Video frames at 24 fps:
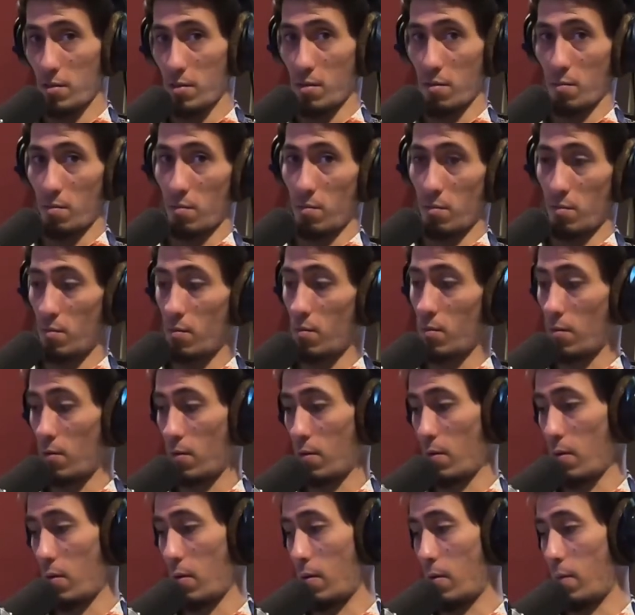and
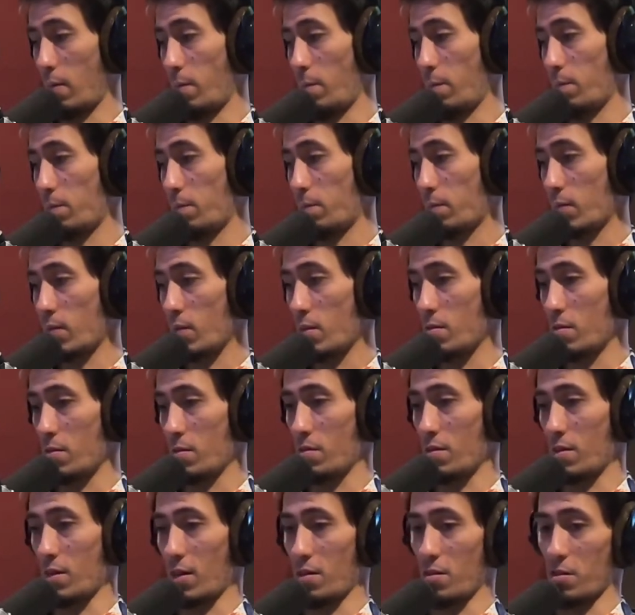so you can kind of